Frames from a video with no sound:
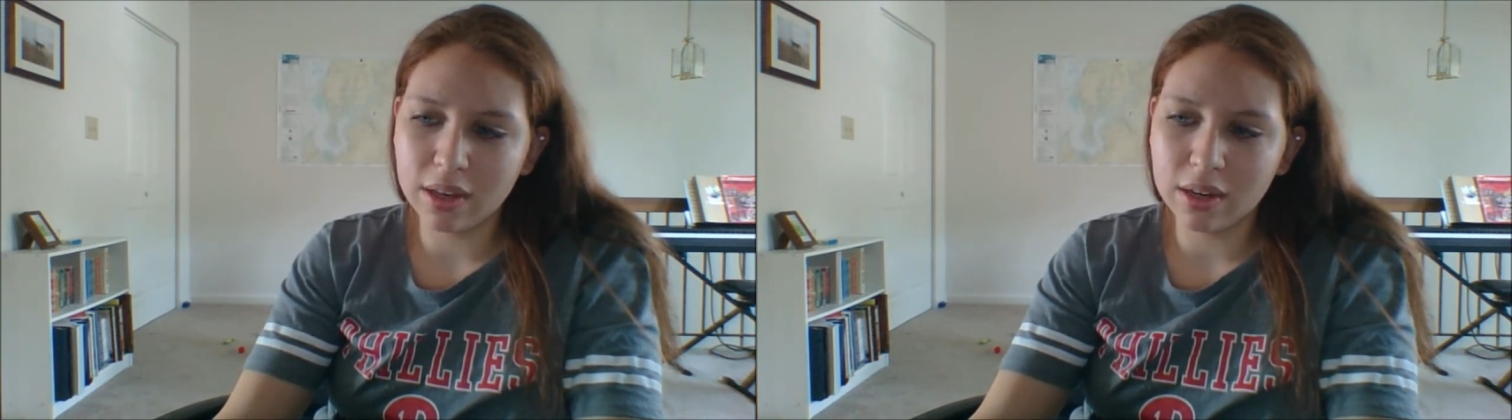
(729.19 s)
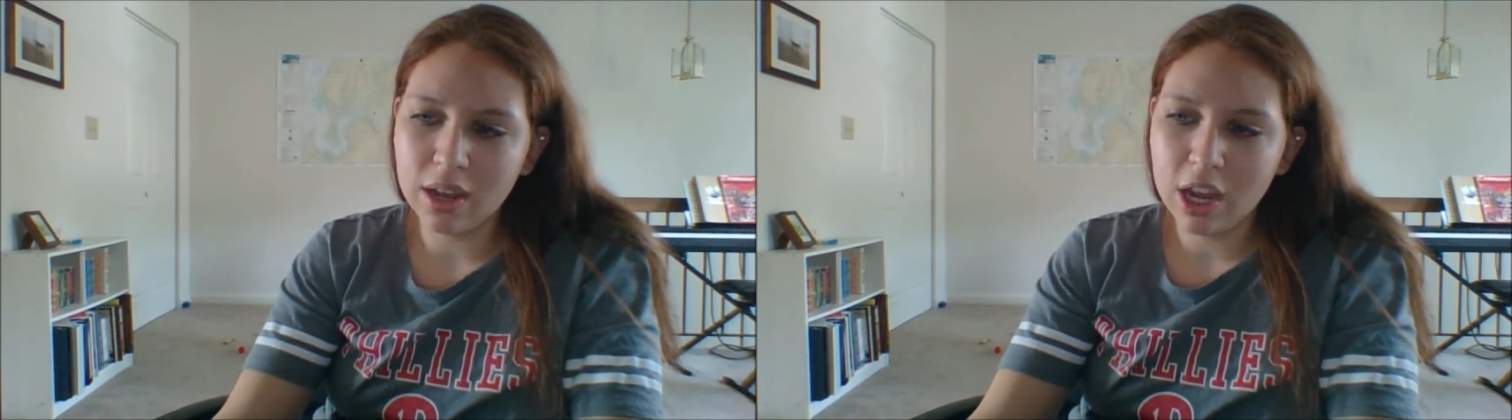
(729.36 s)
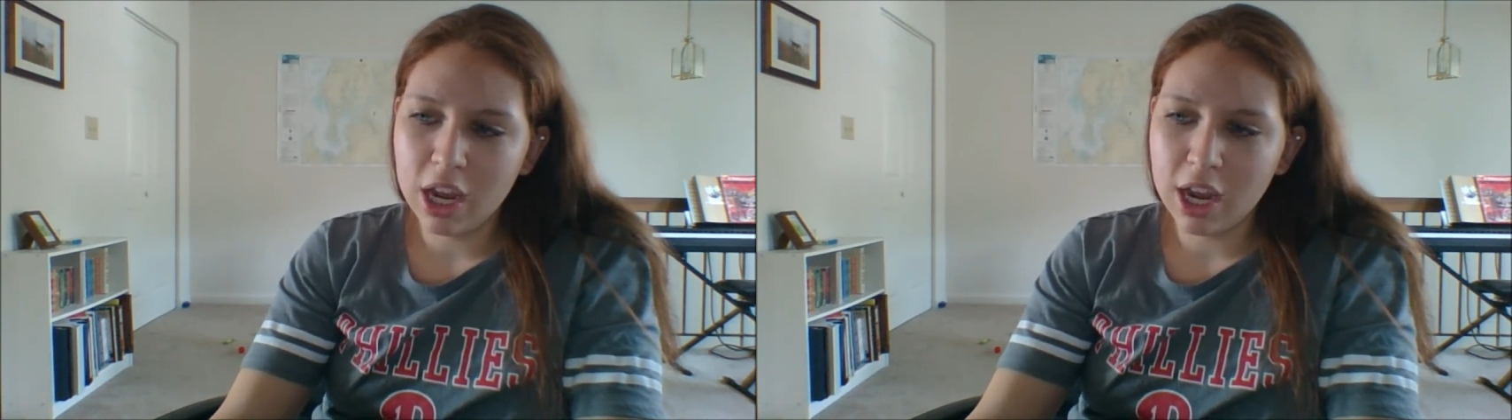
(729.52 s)

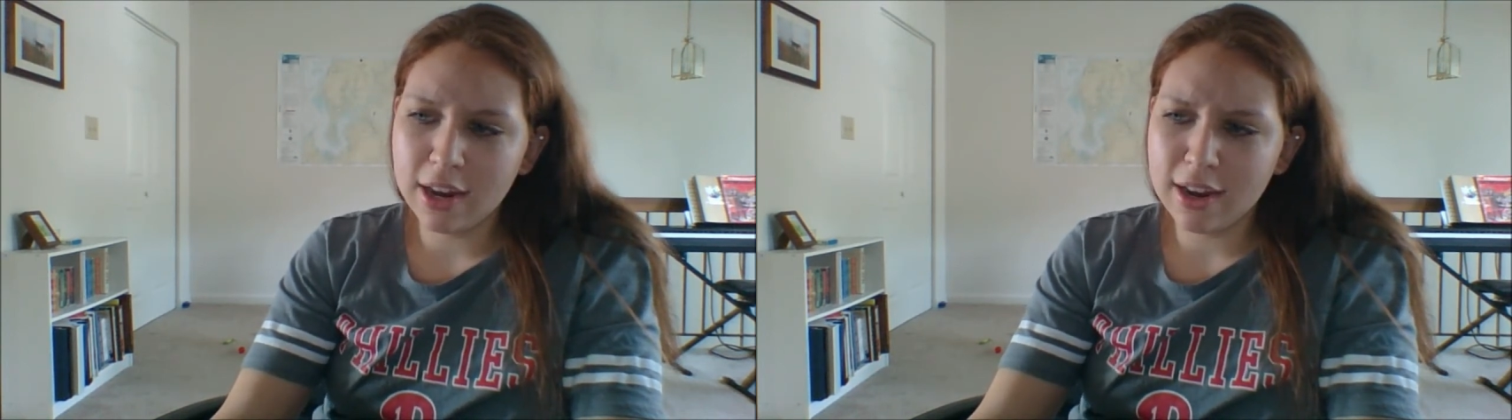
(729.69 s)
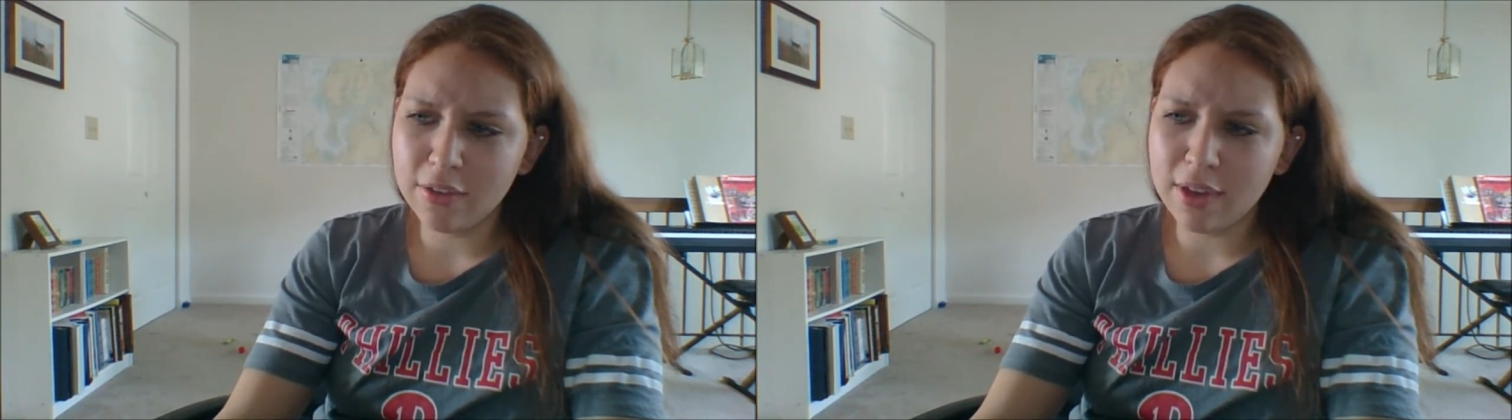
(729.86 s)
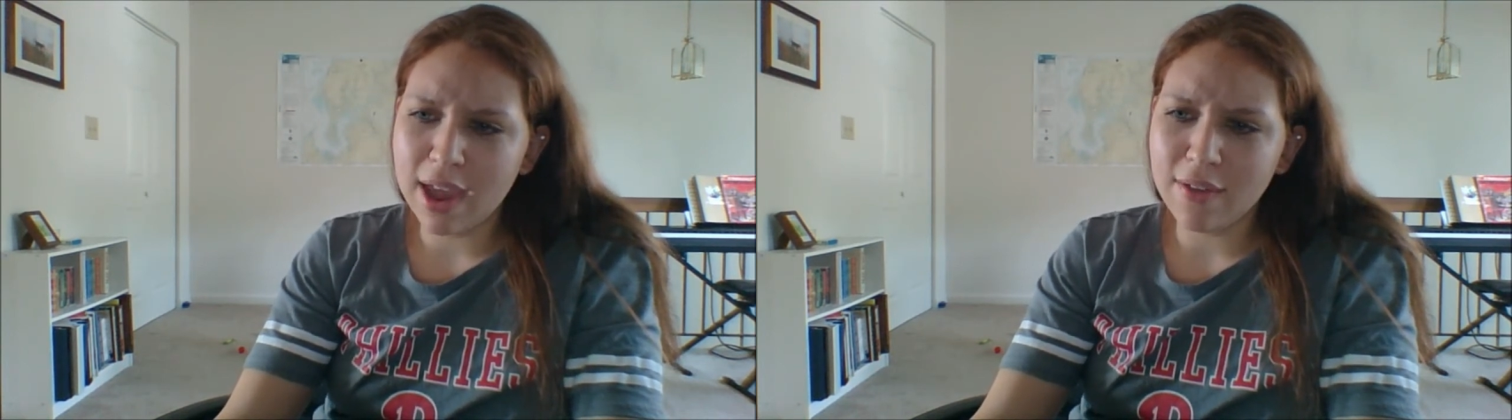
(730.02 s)
And
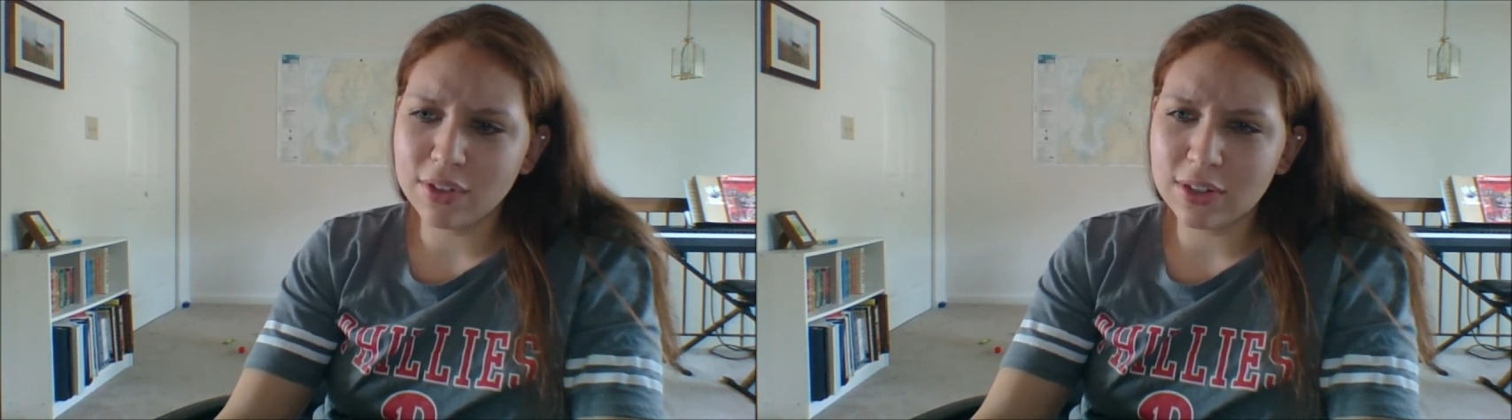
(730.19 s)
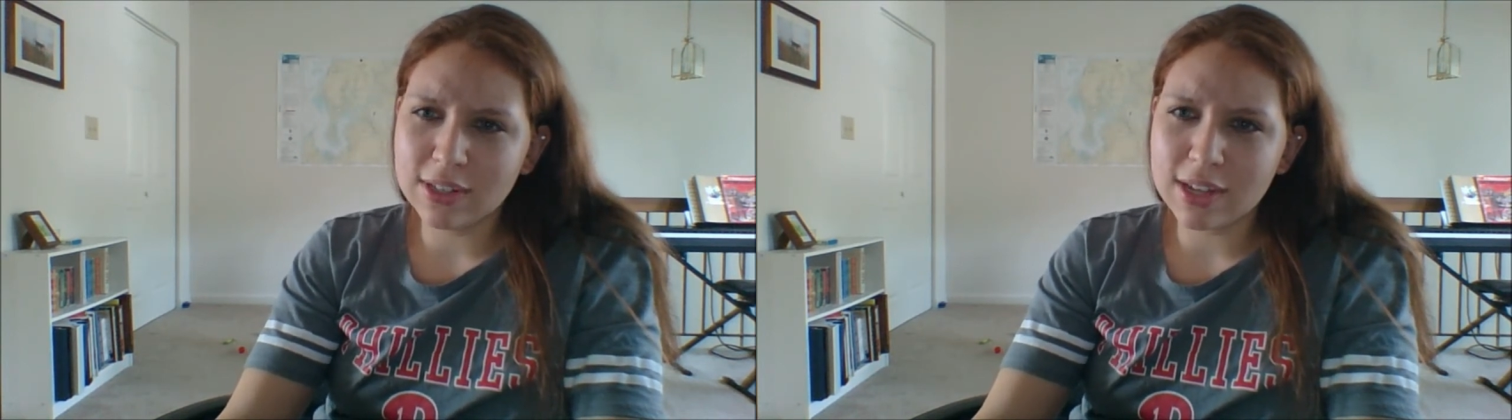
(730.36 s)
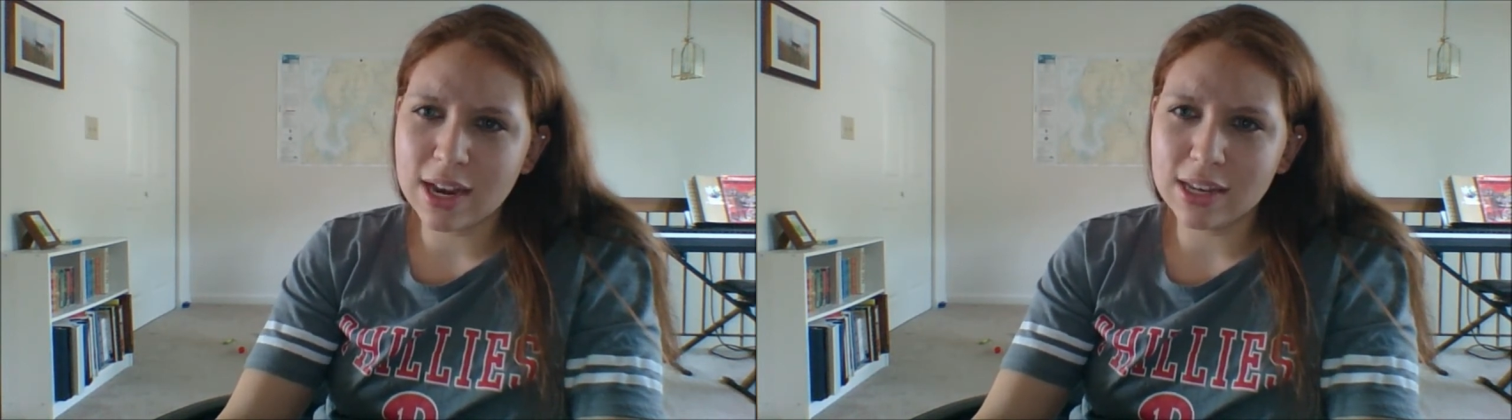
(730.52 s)
now the
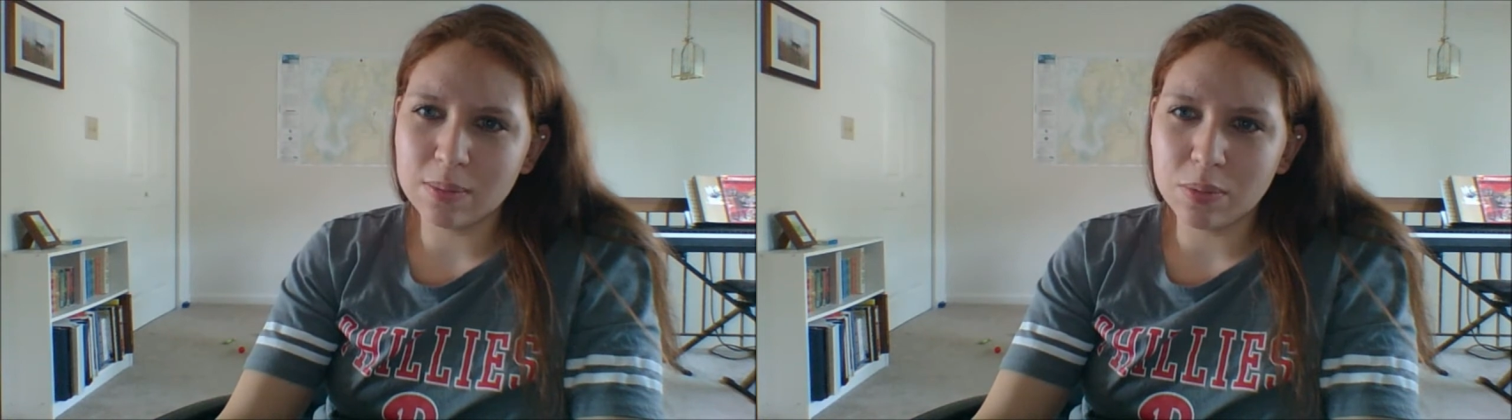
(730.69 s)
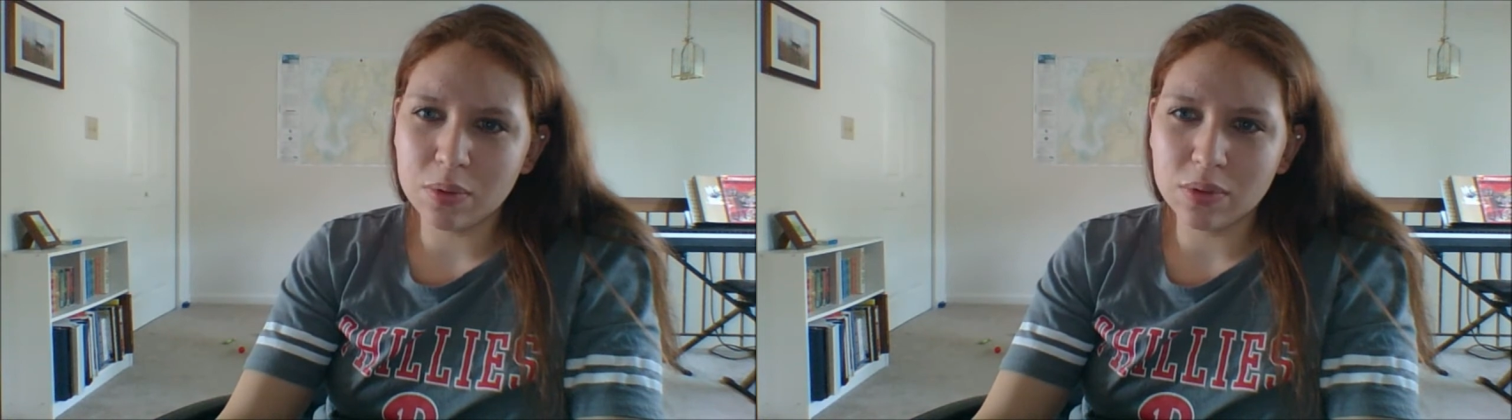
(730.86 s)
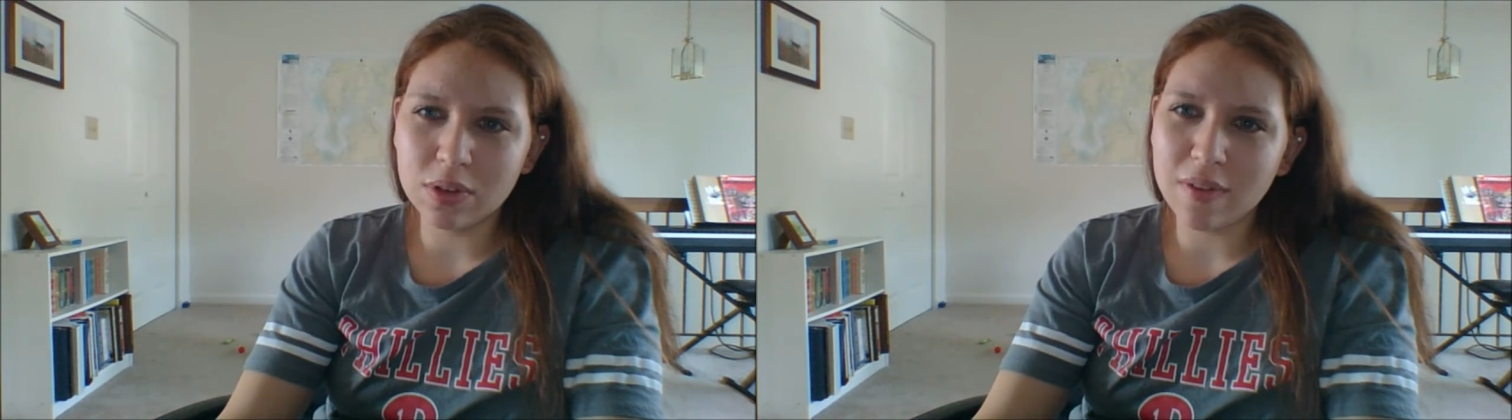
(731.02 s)
Avatar State is a
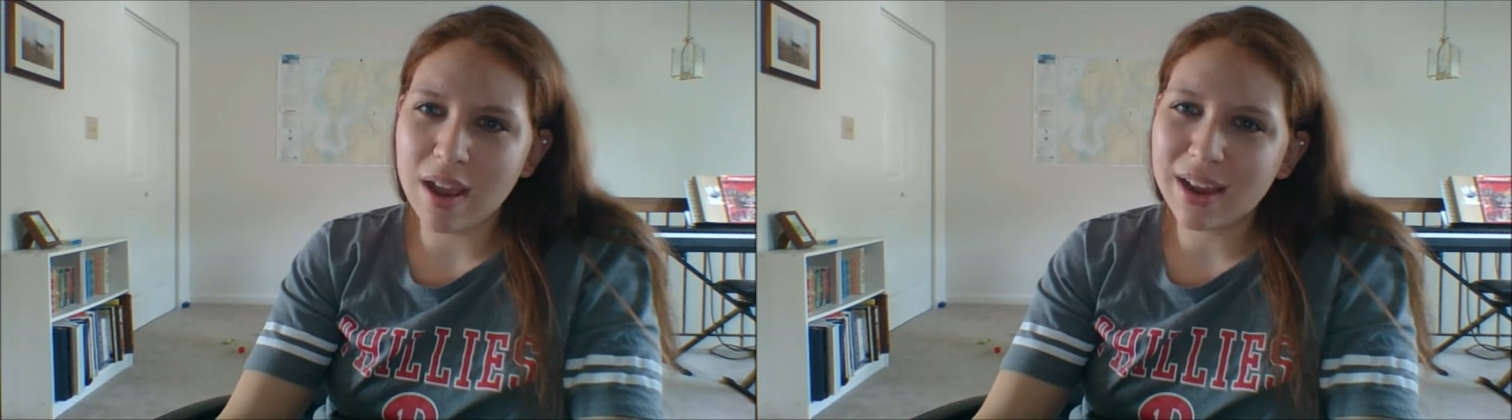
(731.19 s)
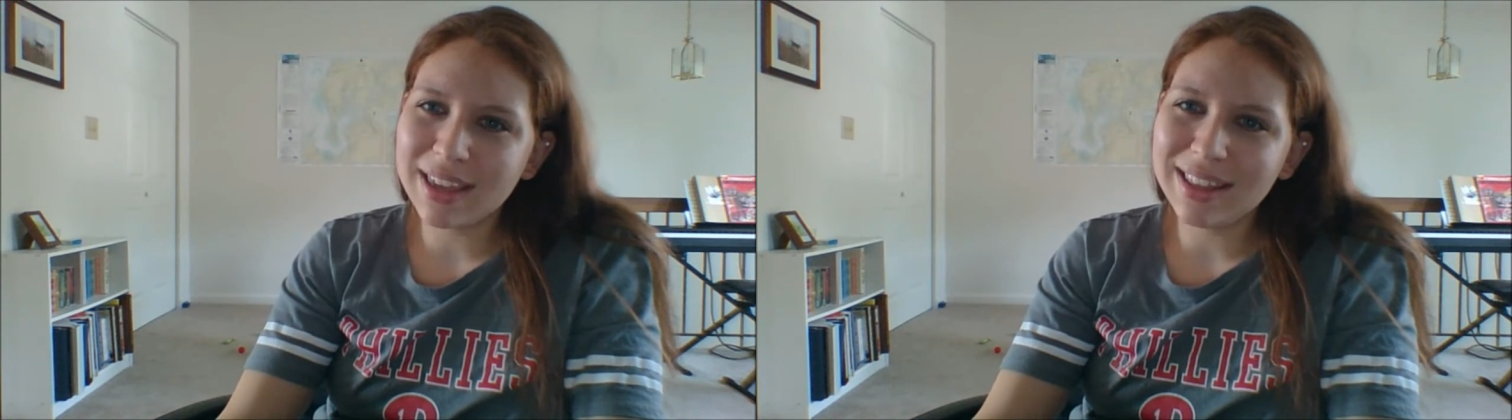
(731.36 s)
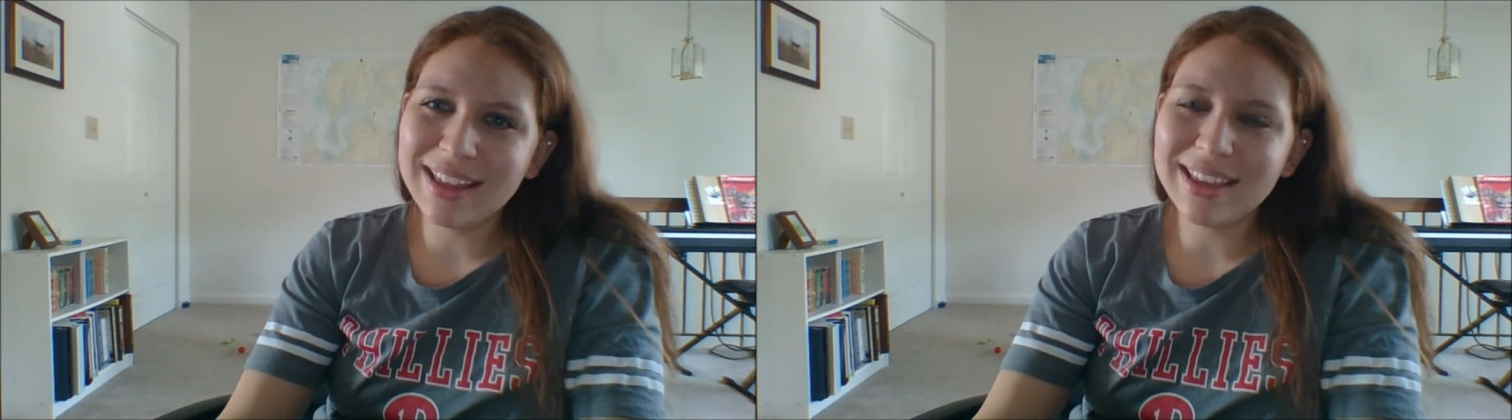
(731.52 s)
booster rocket.